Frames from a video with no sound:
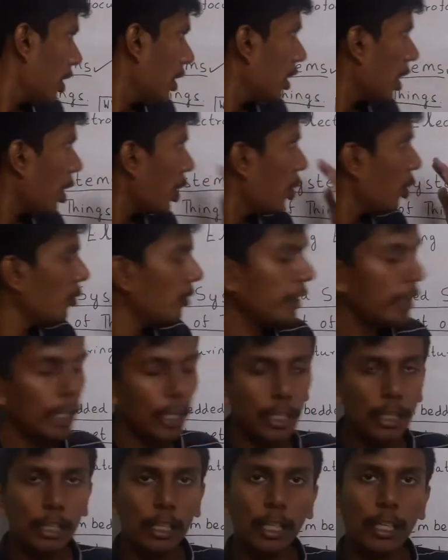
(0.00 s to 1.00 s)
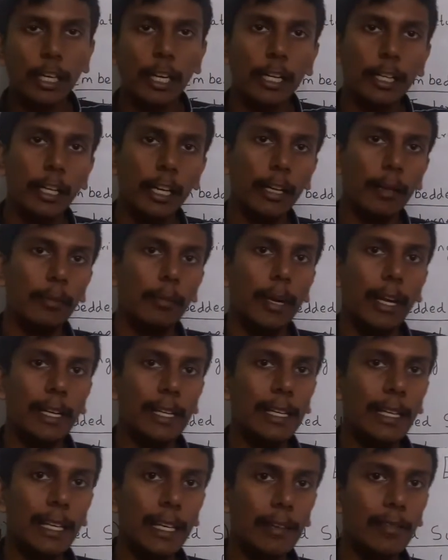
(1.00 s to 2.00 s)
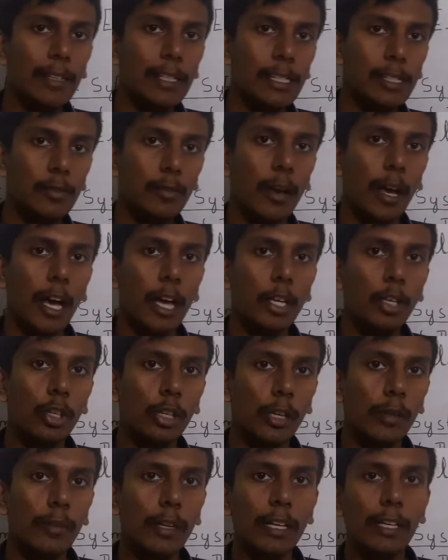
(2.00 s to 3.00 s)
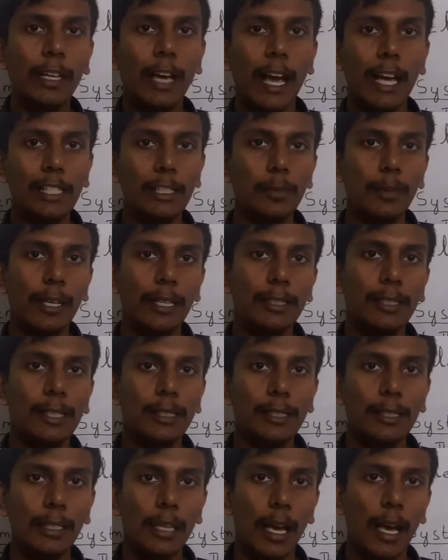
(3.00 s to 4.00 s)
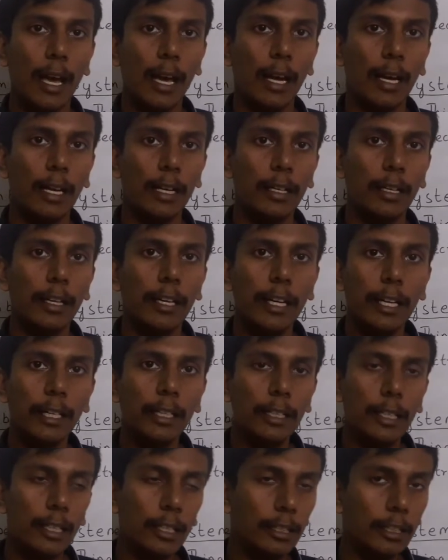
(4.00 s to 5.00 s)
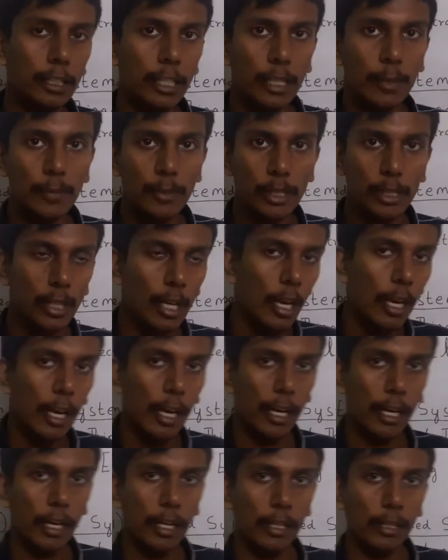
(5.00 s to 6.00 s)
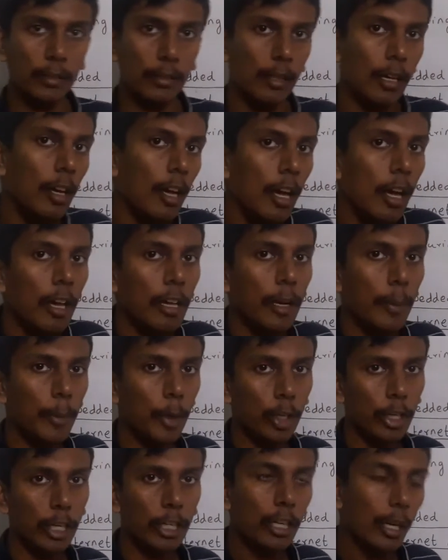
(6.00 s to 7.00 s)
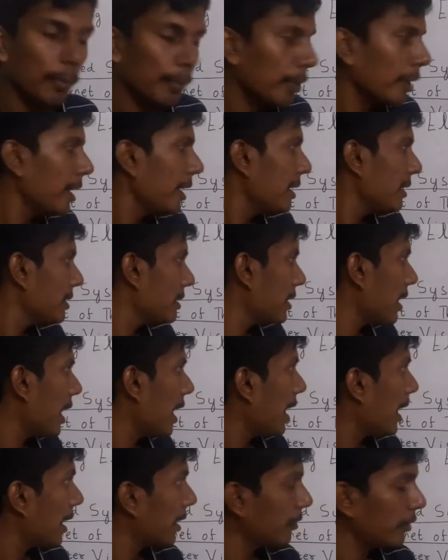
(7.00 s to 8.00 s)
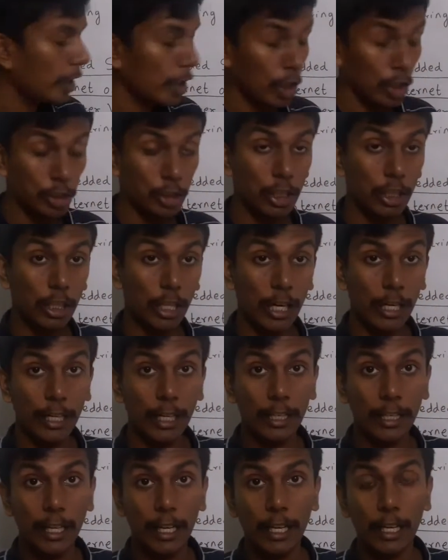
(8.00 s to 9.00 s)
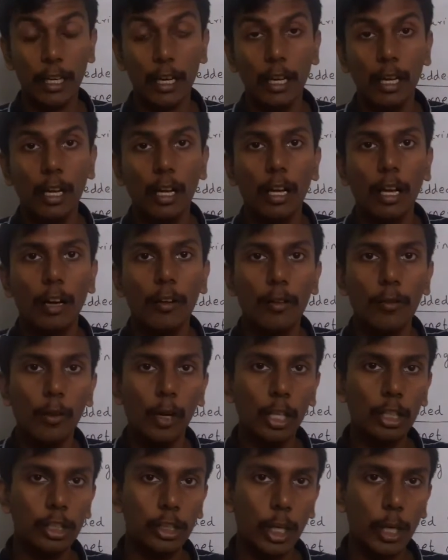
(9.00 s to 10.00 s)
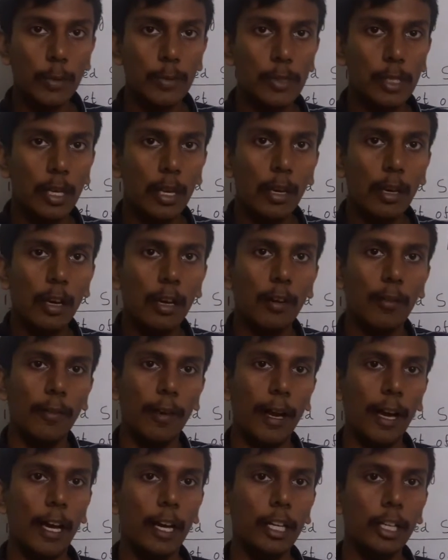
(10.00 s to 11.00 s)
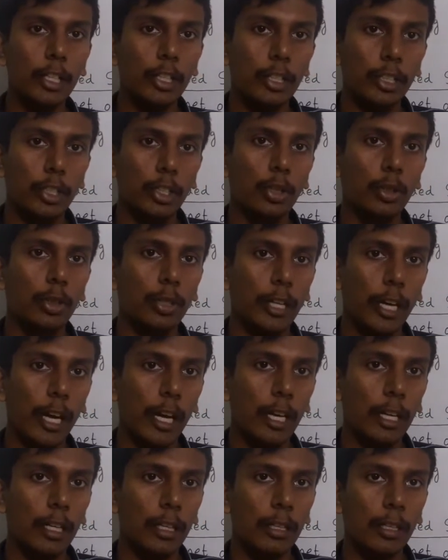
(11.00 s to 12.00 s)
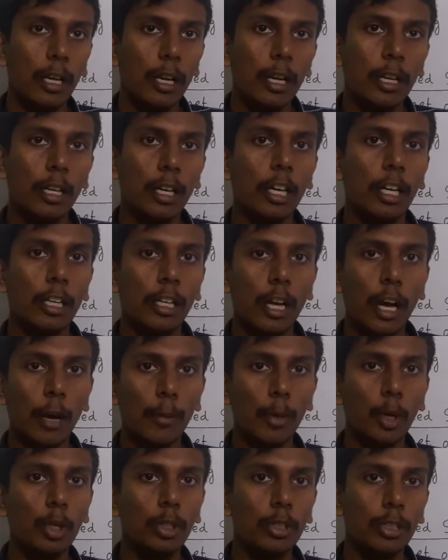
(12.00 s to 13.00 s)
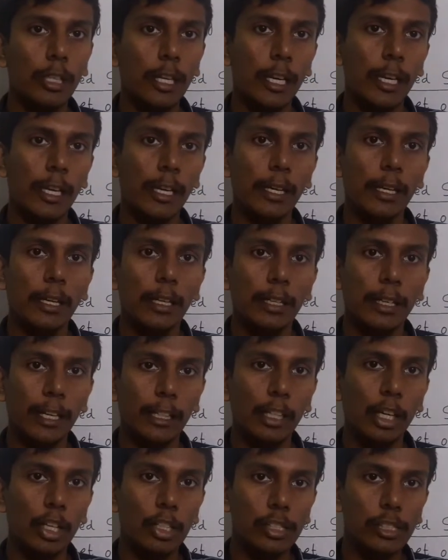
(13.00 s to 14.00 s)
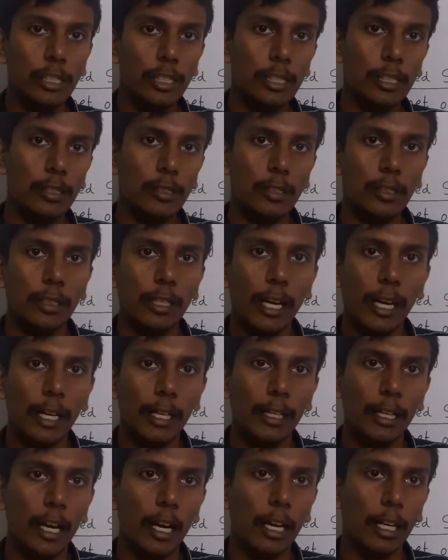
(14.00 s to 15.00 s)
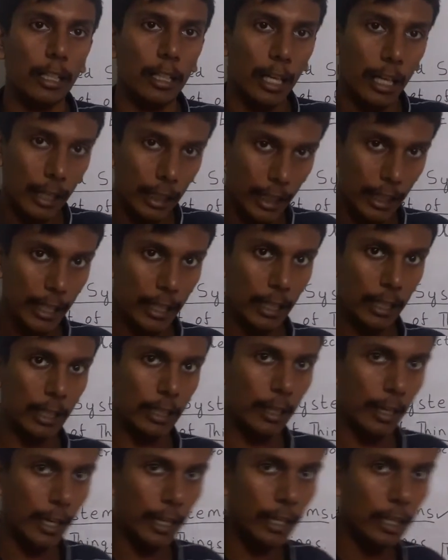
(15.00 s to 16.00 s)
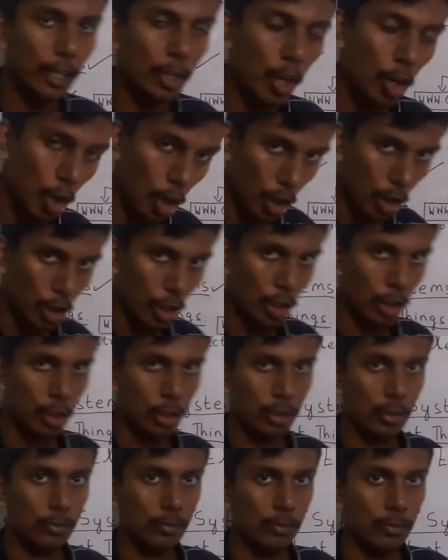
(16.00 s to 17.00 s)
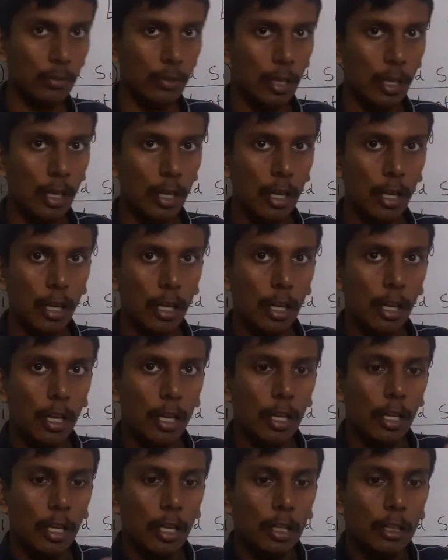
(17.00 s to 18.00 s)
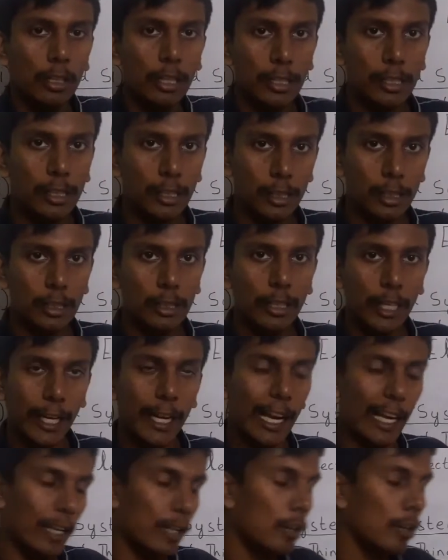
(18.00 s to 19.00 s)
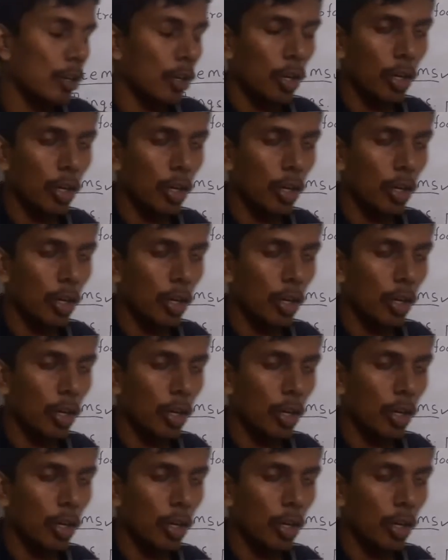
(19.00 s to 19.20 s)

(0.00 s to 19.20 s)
Now we are conducting many events where you can win cash prizes and internships in reputed companies, and we are also conducting workshops where you can learn about the technologies that are currently in trend on this decade.